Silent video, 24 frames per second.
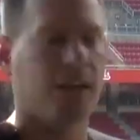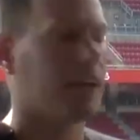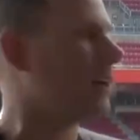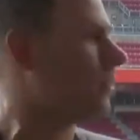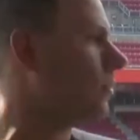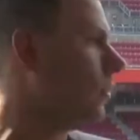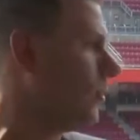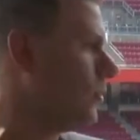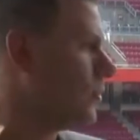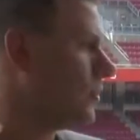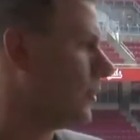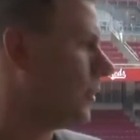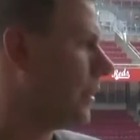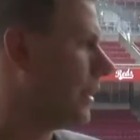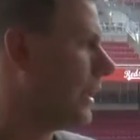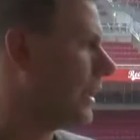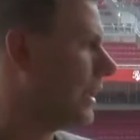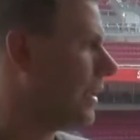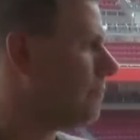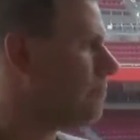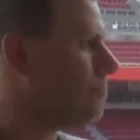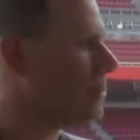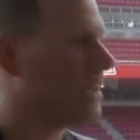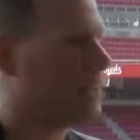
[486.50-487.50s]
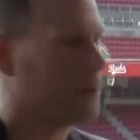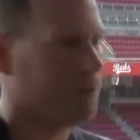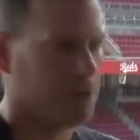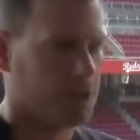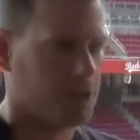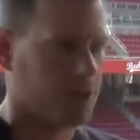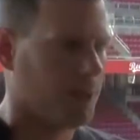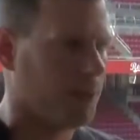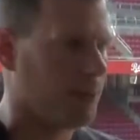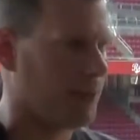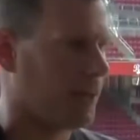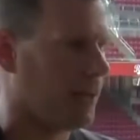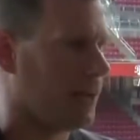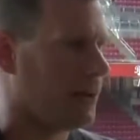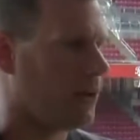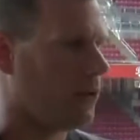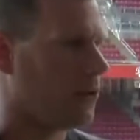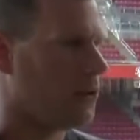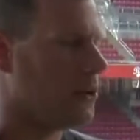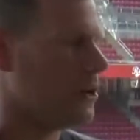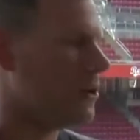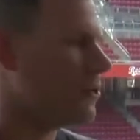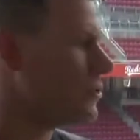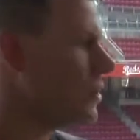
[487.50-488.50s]
get close to it, and I've paid for something I
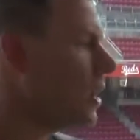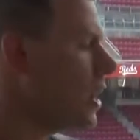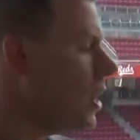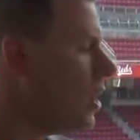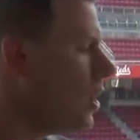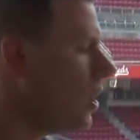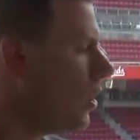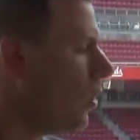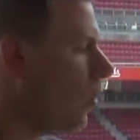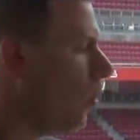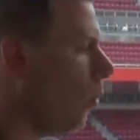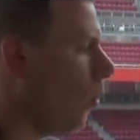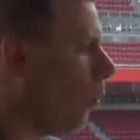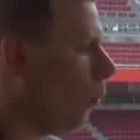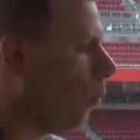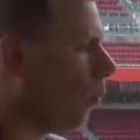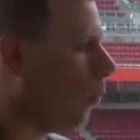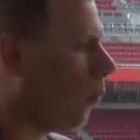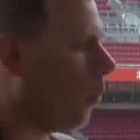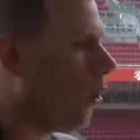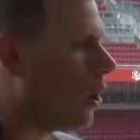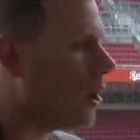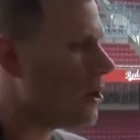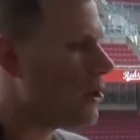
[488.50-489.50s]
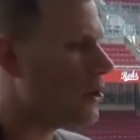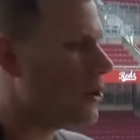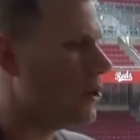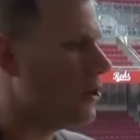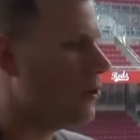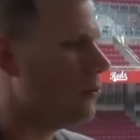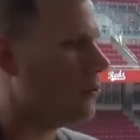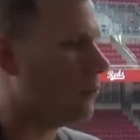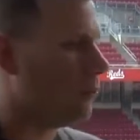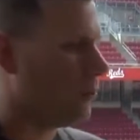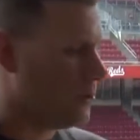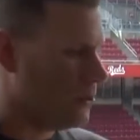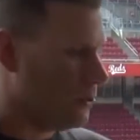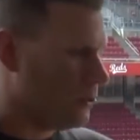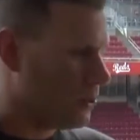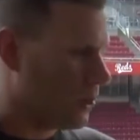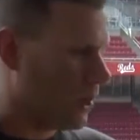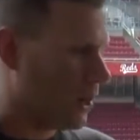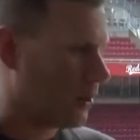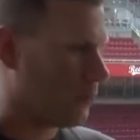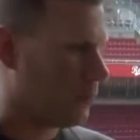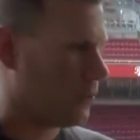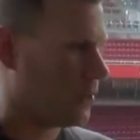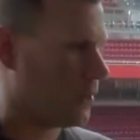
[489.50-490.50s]
don't use. When you
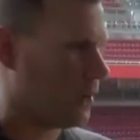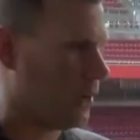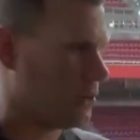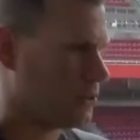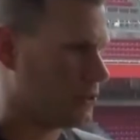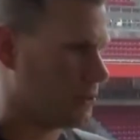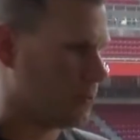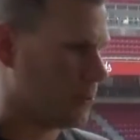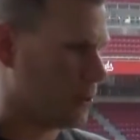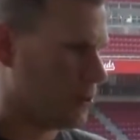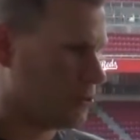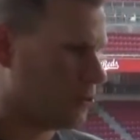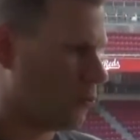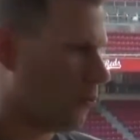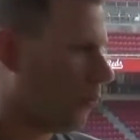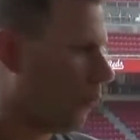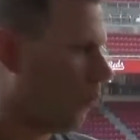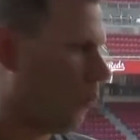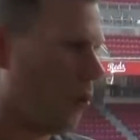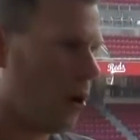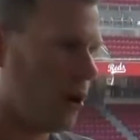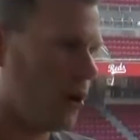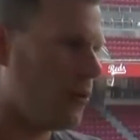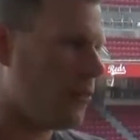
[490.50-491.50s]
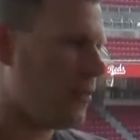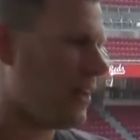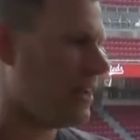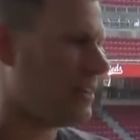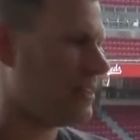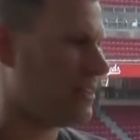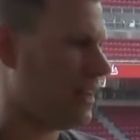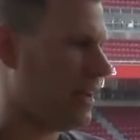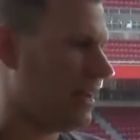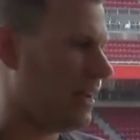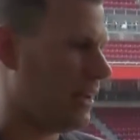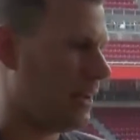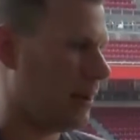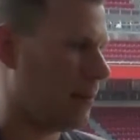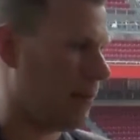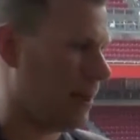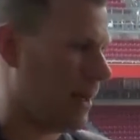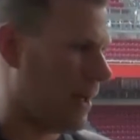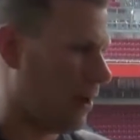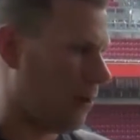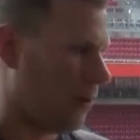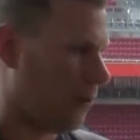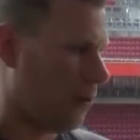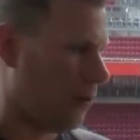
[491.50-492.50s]
talk with customers, what are they saying
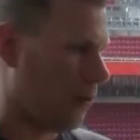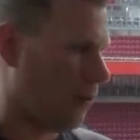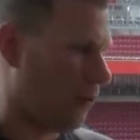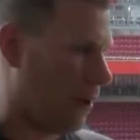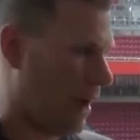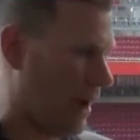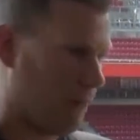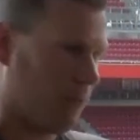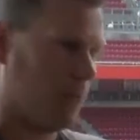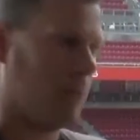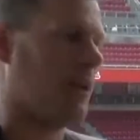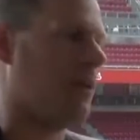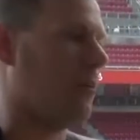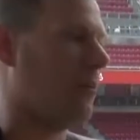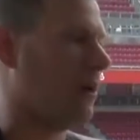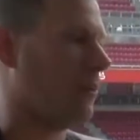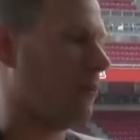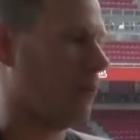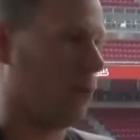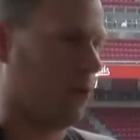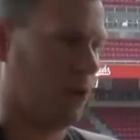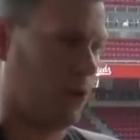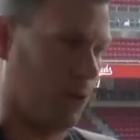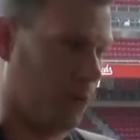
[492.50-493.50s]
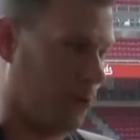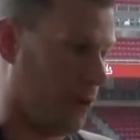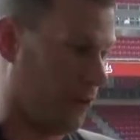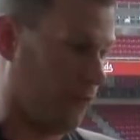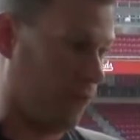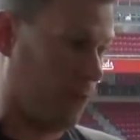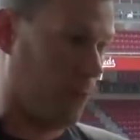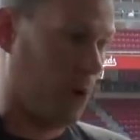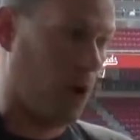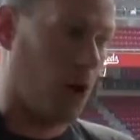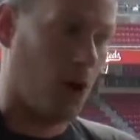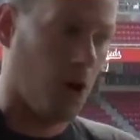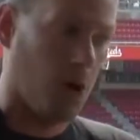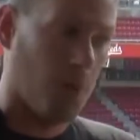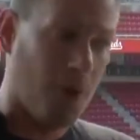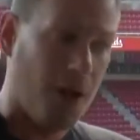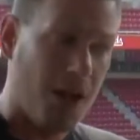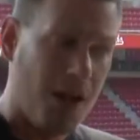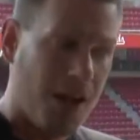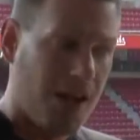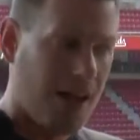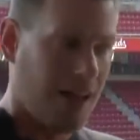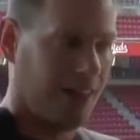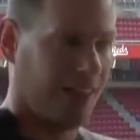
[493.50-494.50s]
about everybody went to work from home,
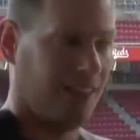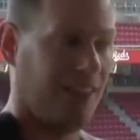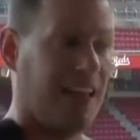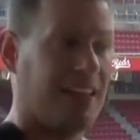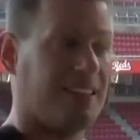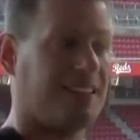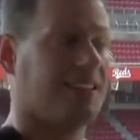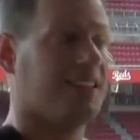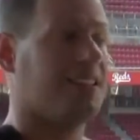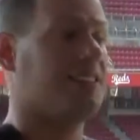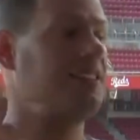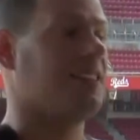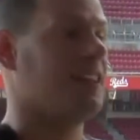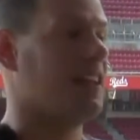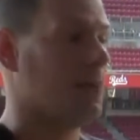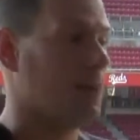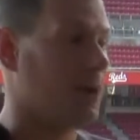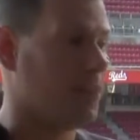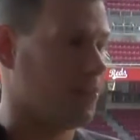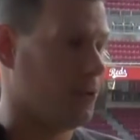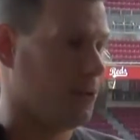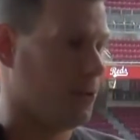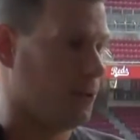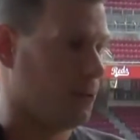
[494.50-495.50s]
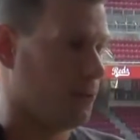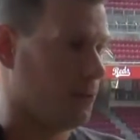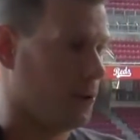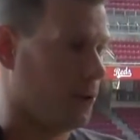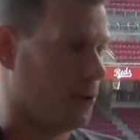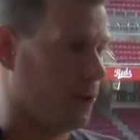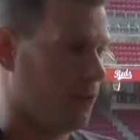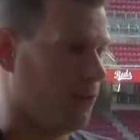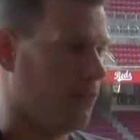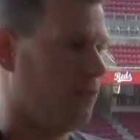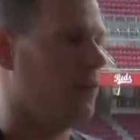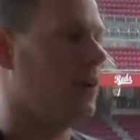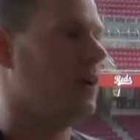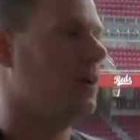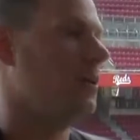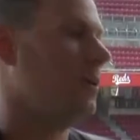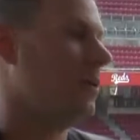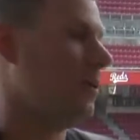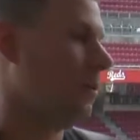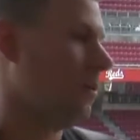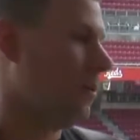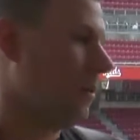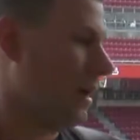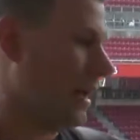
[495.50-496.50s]
elasticity went through the roof,
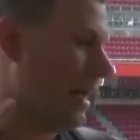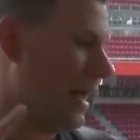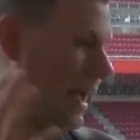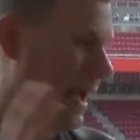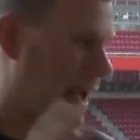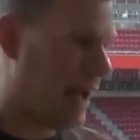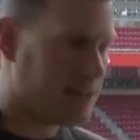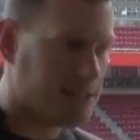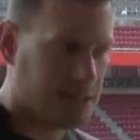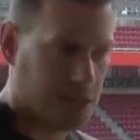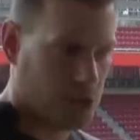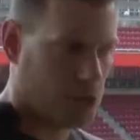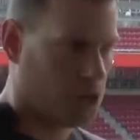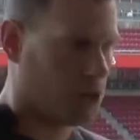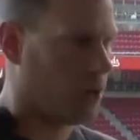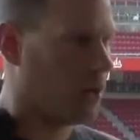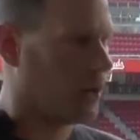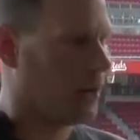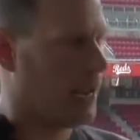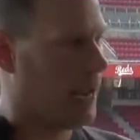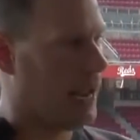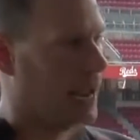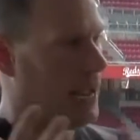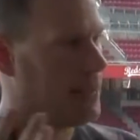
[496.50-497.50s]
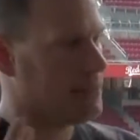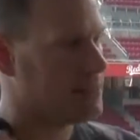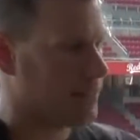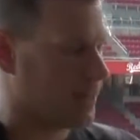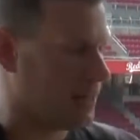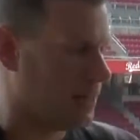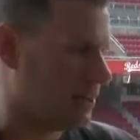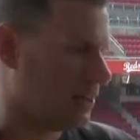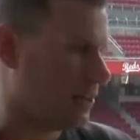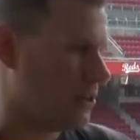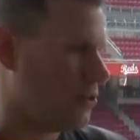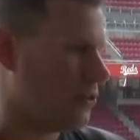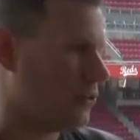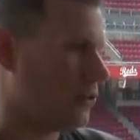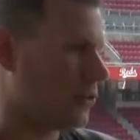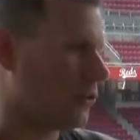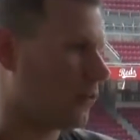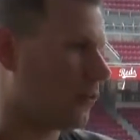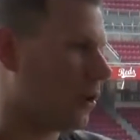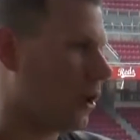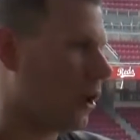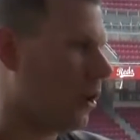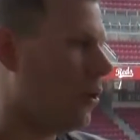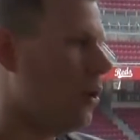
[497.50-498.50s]
has it shrunk, has it continued to
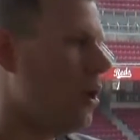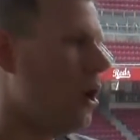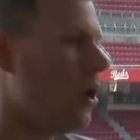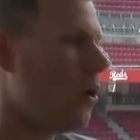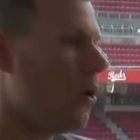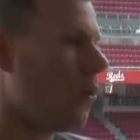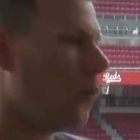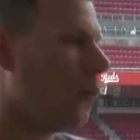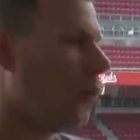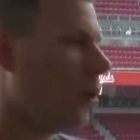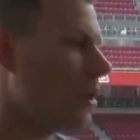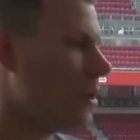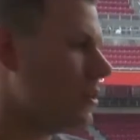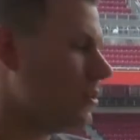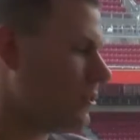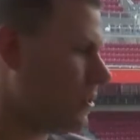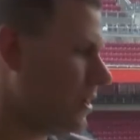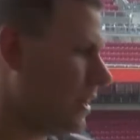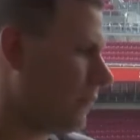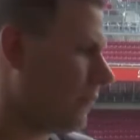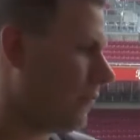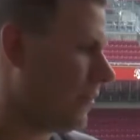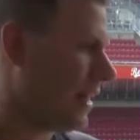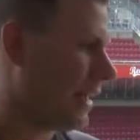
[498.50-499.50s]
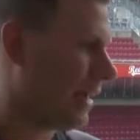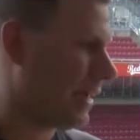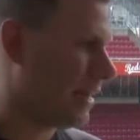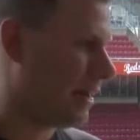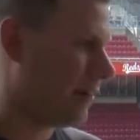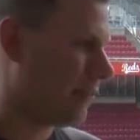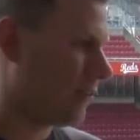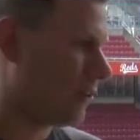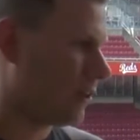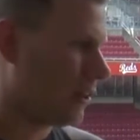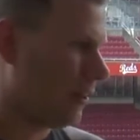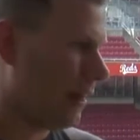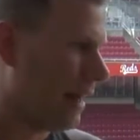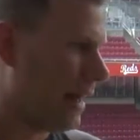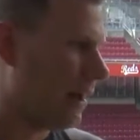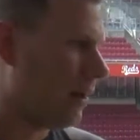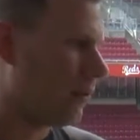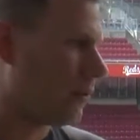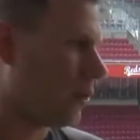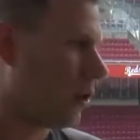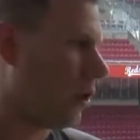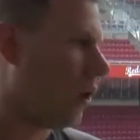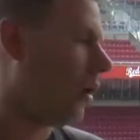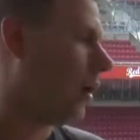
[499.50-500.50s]
grow? What are you seeing for that kind of
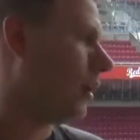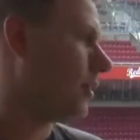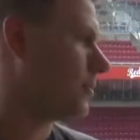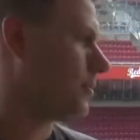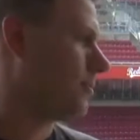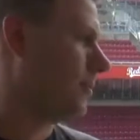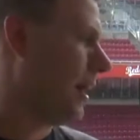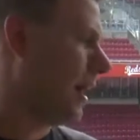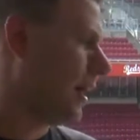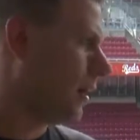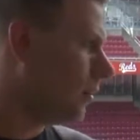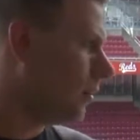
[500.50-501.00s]
cloud cost model?